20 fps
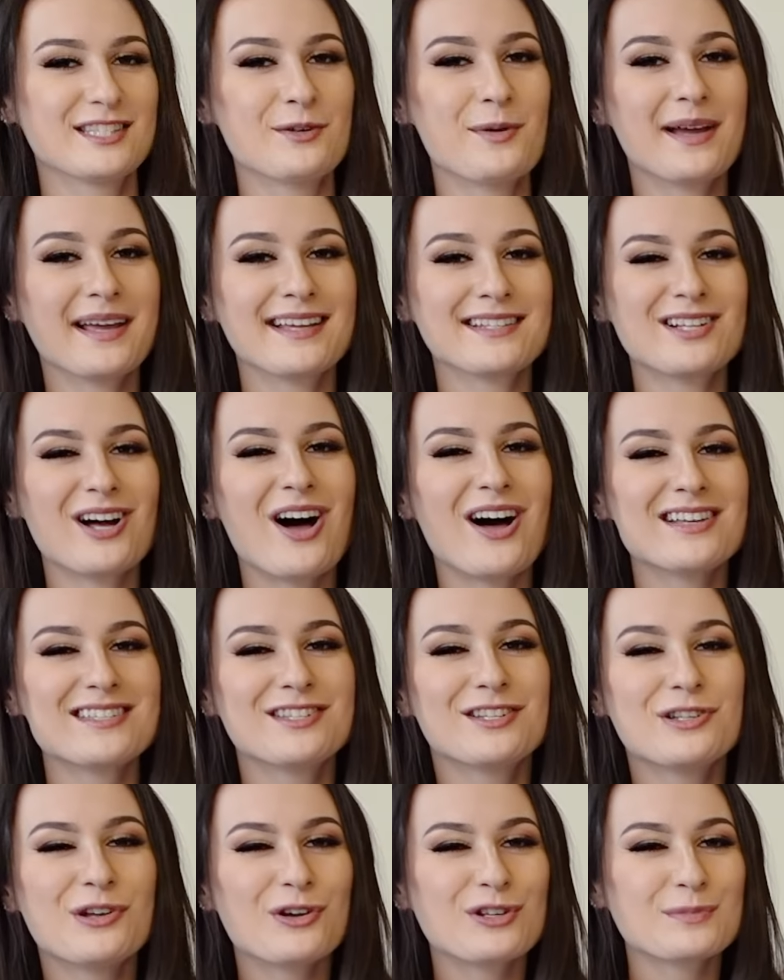So I guess
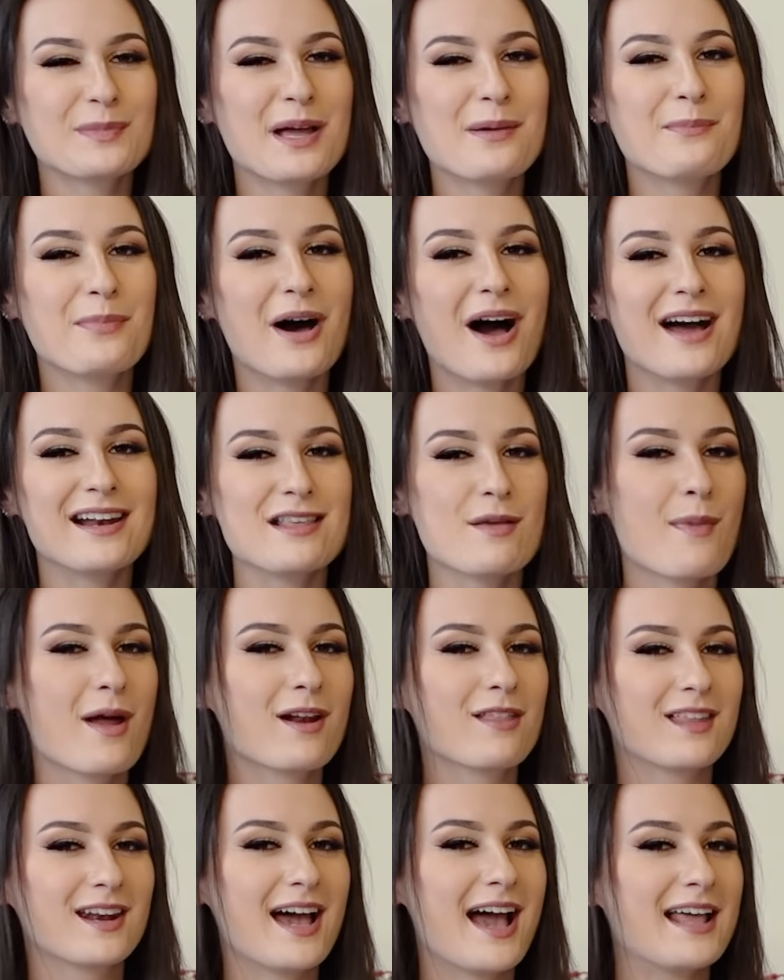Austin knows my body better
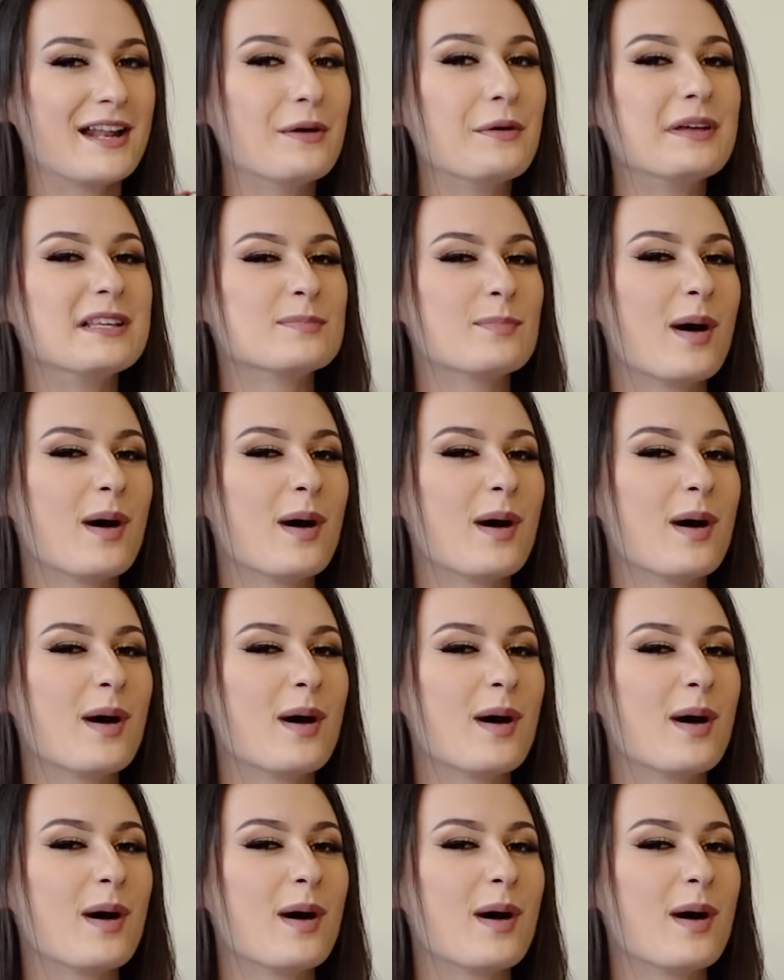than I know his